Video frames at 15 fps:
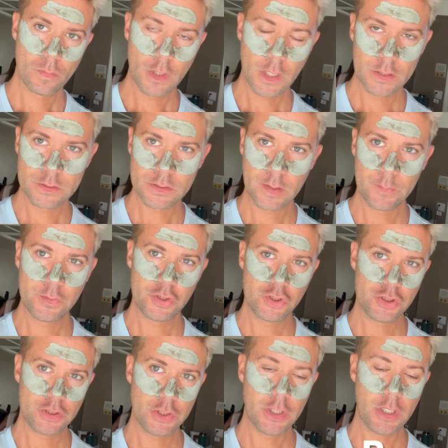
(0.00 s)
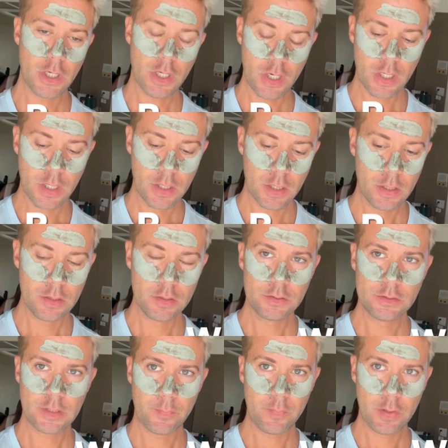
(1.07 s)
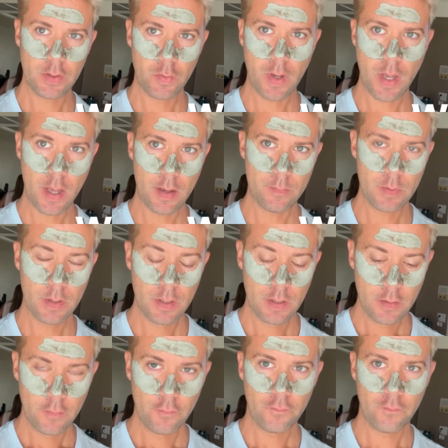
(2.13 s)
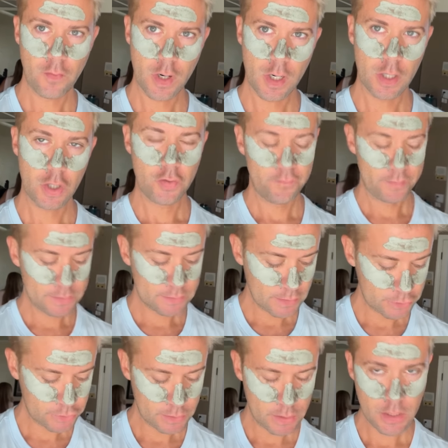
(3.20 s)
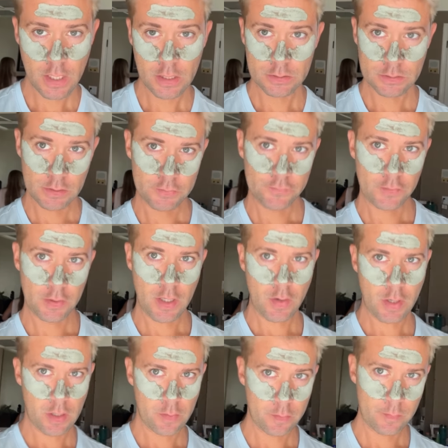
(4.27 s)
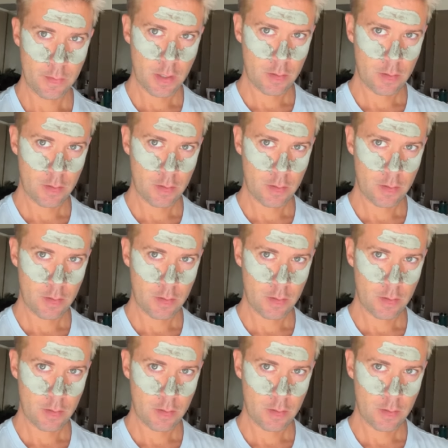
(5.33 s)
It's time to G R W M. For Goofy's Kitchen. That stands for Garrity with me.